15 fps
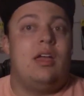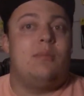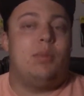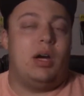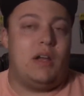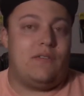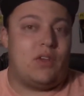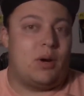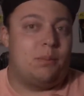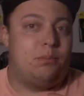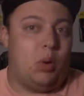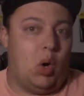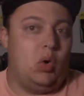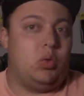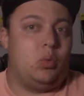But if they're
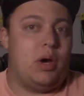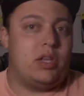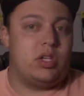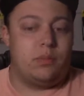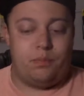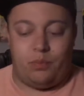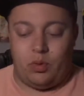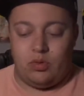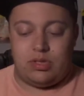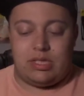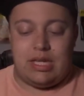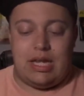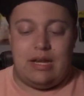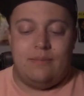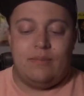both weather
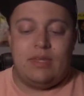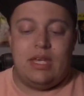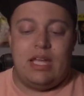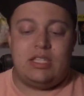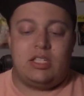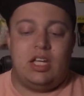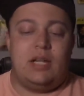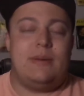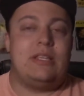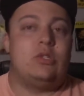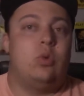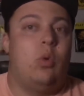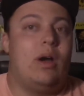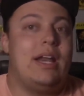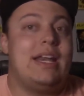boosted, it's going to be
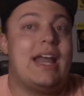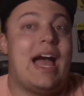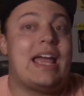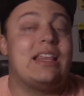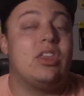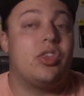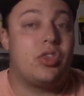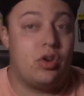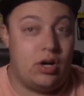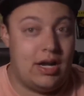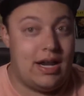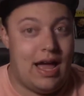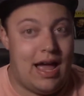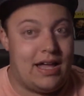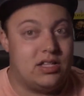
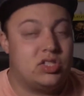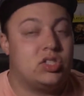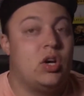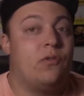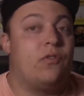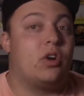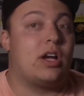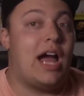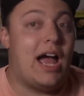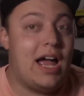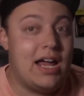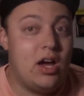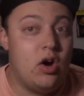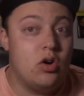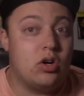2939. So for
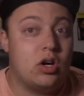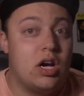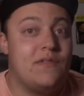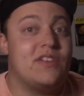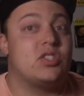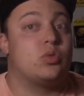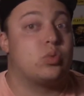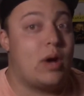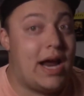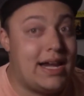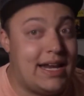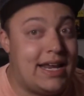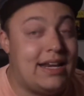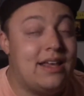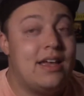Kyogre, if it's
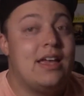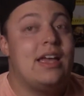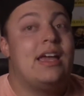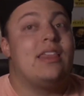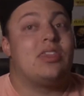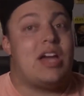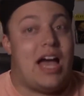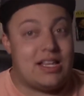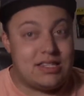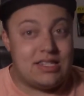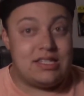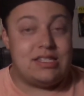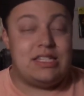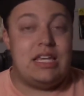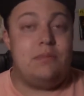raining, that's the
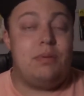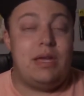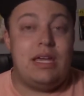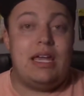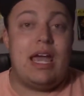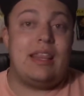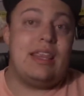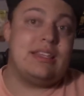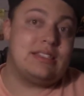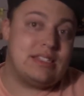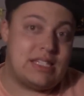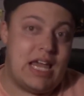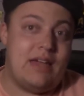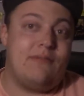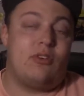CP, and then
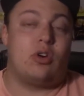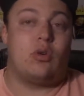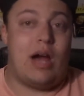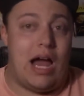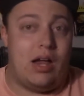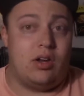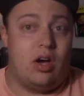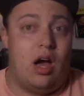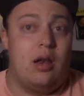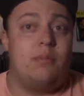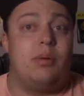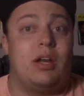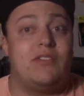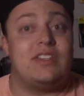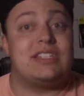same for Groundon,
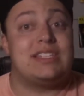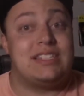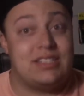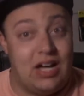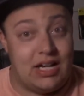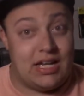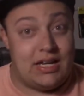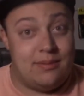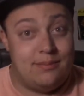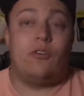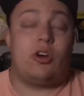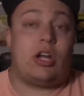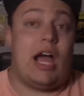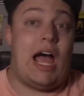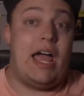but if it's sunny.
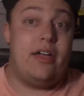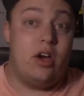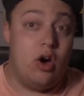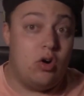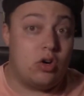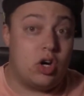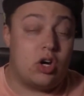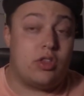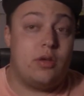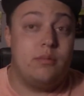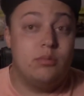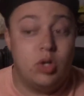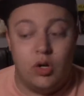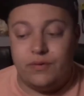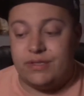For Kyogre, the
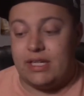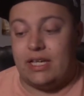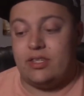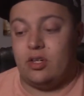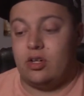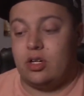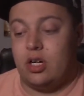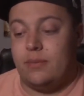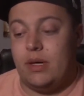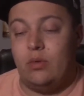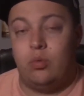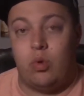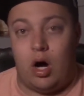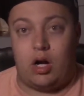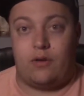movesets are going to be
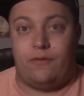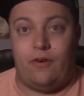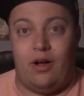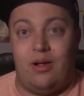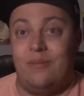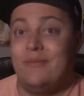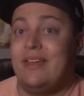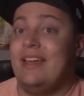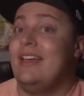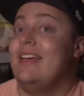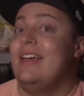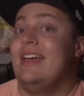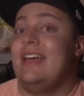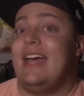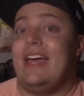Waterfall,
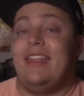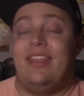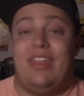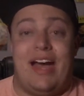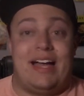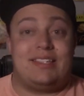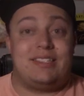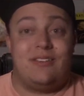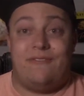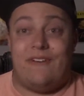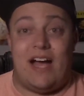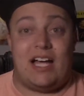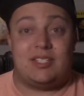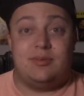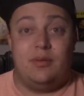and that's the
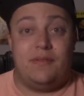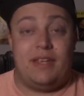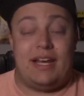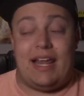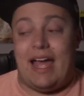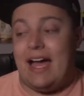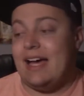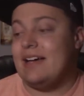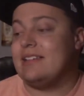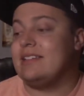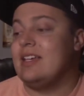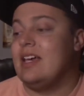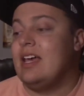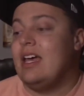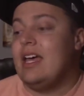fast move that it has.
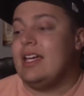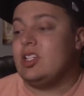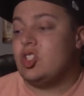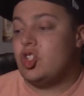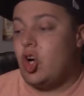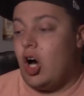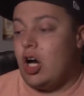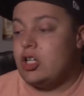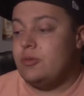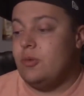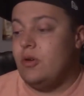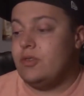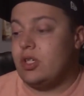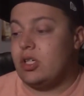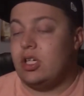Its charge
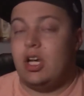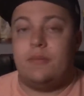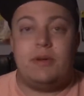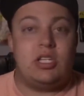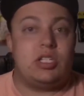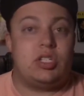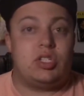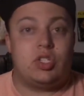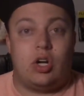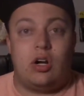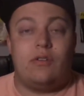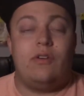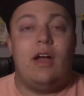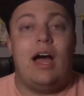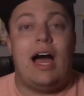moves are going to be
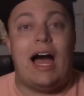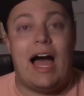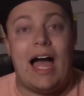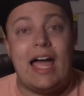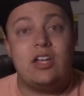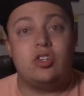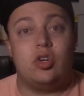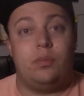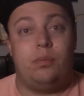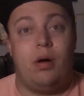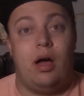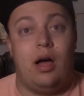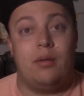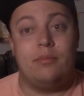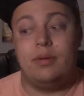Surf, Hydro
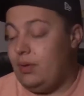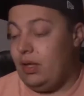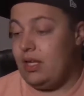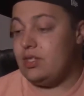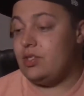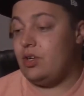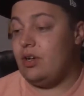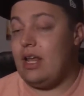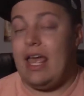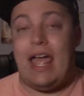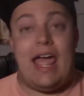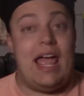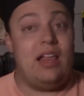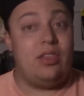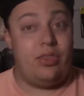Pump, Blizzard,
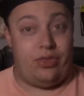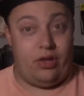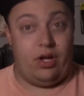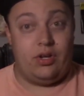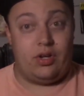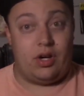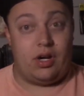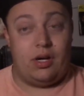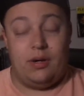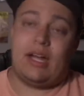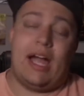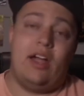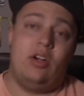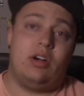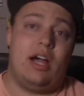and Thunder.
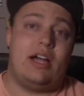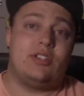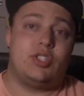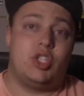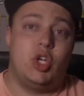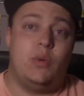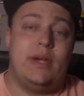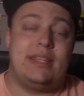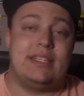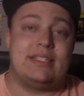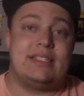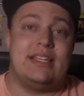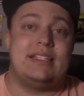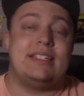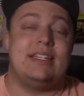Kyogre has 2
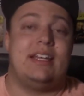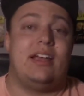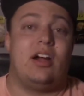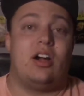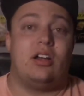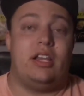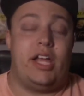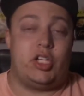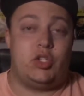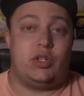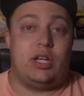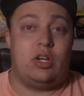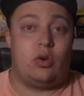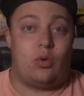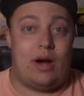weaknesses, and they are Electric
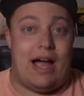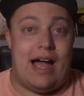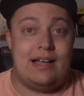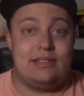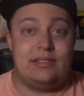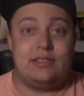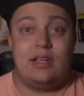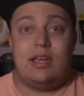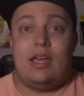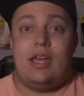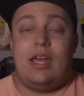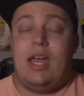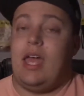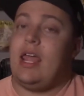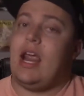and Grass.
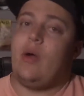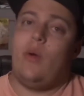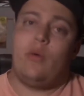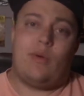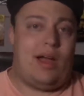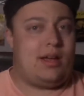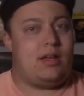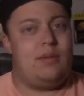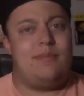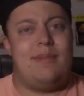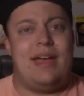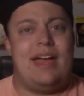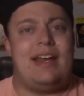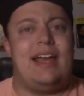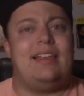And I would
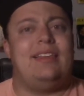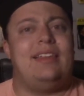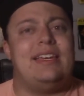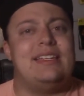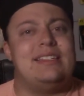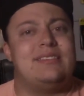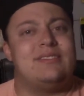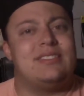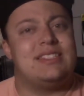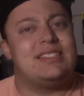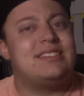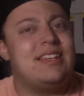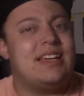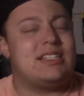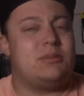recommend at least
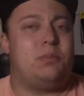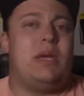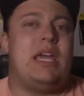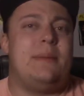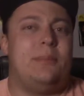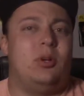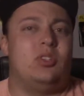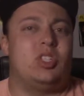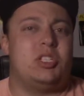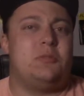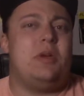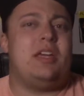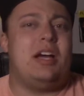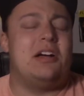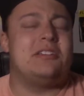6 people, just
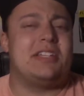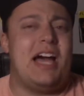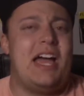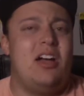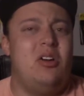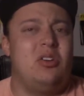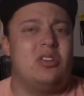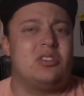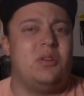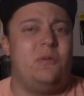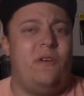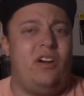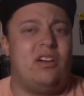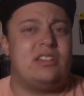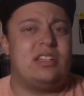because Kyogre is a
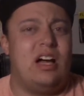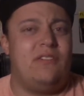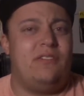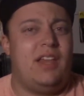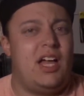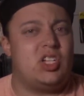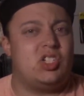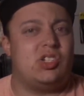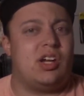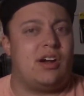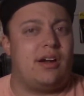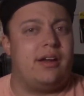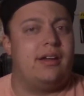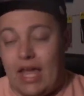very tough legendary.